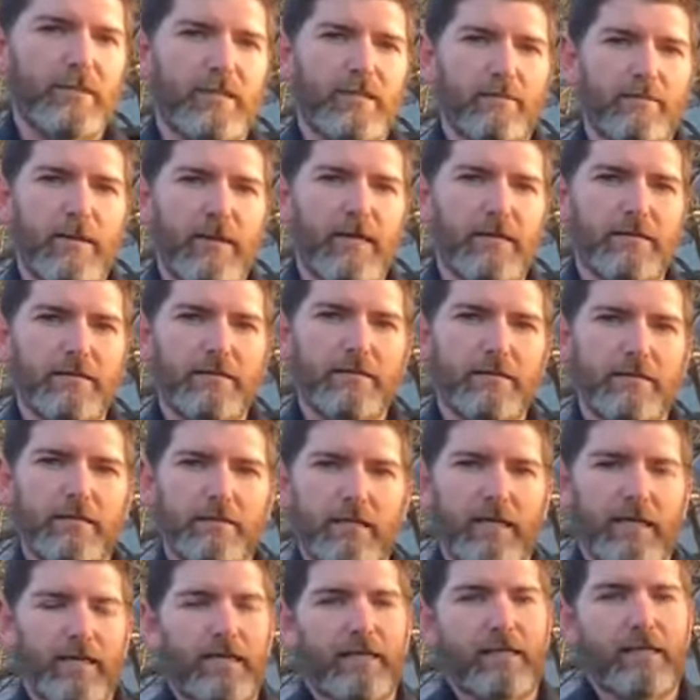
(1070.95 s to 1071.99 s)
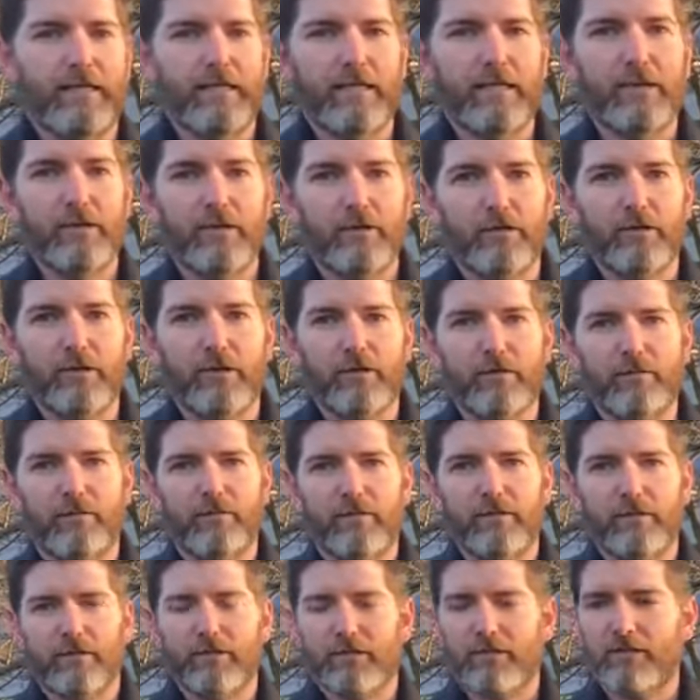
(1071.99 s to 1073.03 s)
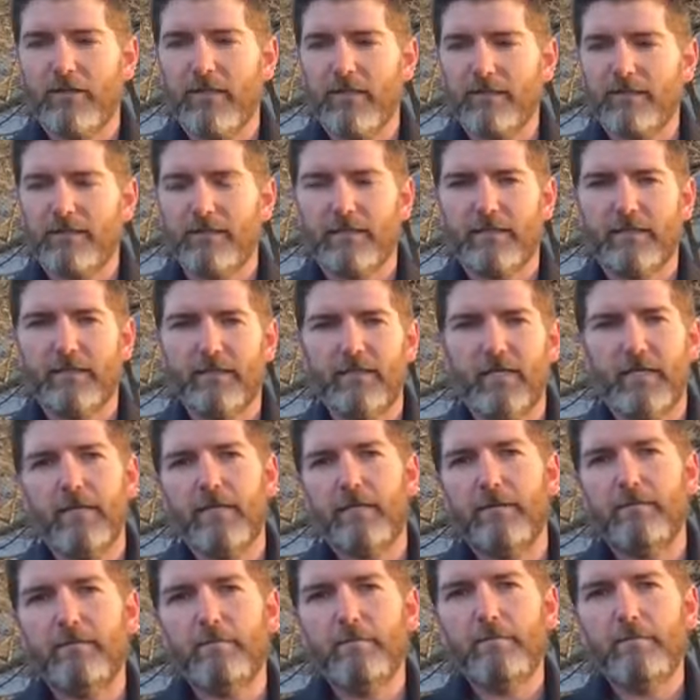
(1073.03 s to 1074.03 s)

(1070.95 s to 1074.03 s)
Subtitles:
in the mountains and in the other coal fields across the state.